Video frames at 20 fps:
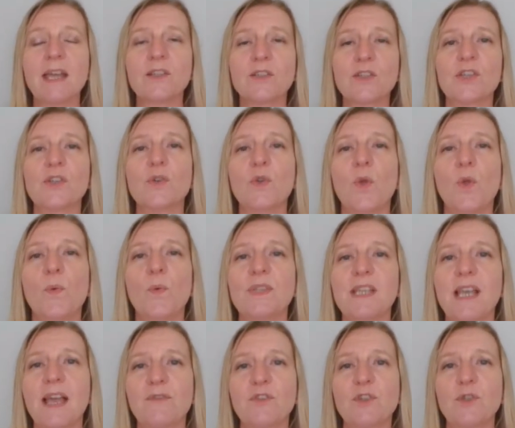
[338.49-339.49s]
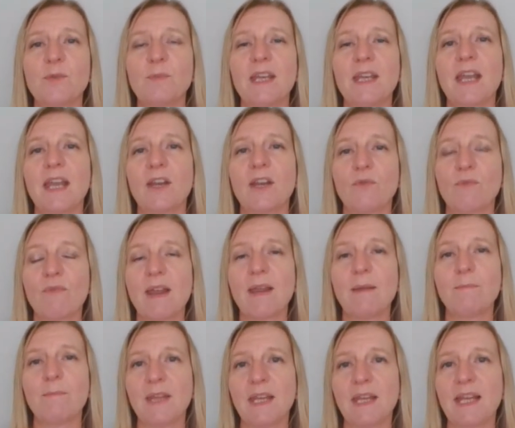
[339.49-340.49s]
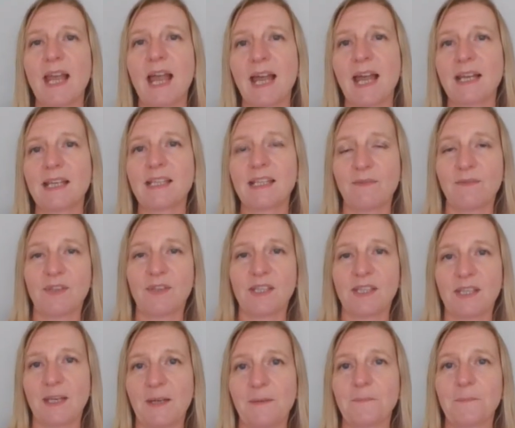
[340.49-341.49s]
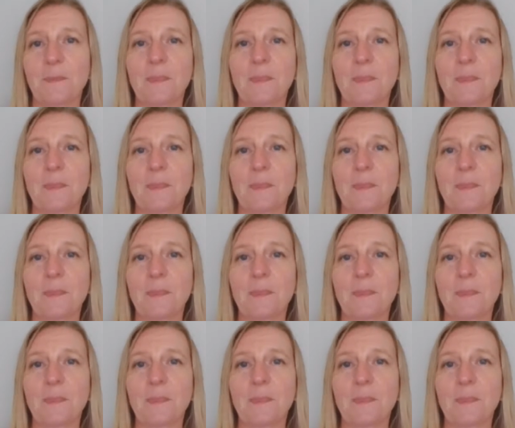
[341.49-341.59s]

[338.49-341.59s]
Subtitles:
doesn't always have to be a great big activity.